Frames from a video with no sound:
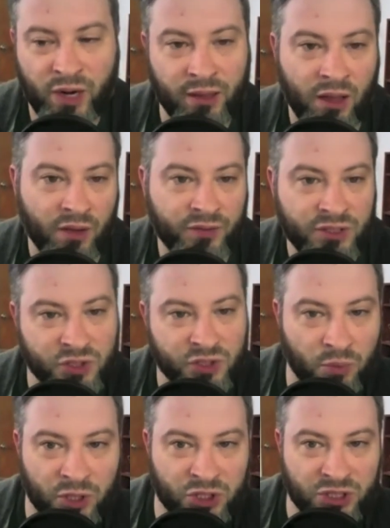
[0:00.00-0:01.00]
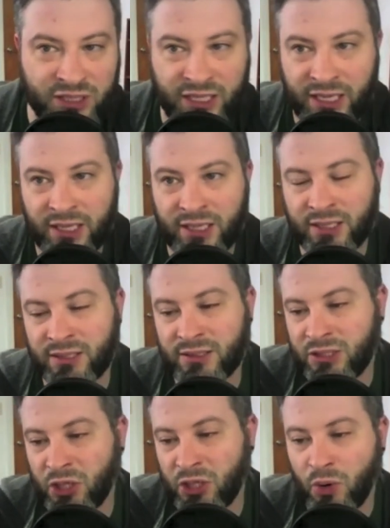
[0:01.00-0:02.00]
I loved it so much as a kid and,
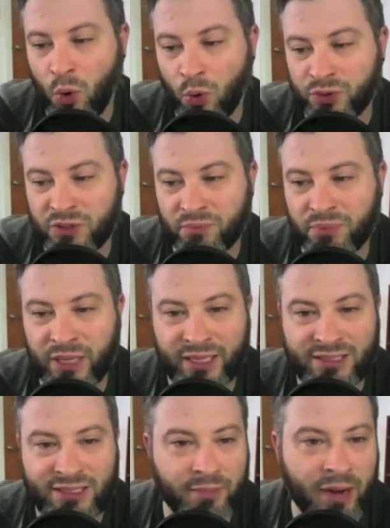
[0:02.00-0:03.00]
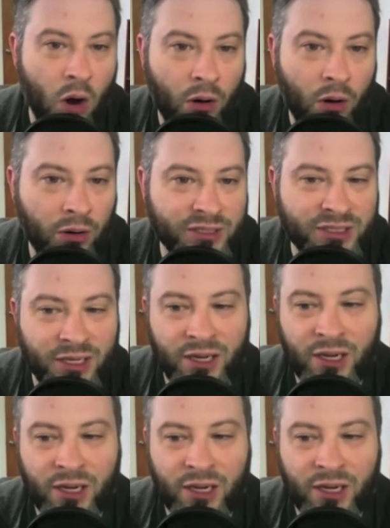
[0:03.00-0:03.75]
you know, it holds a place in my heart.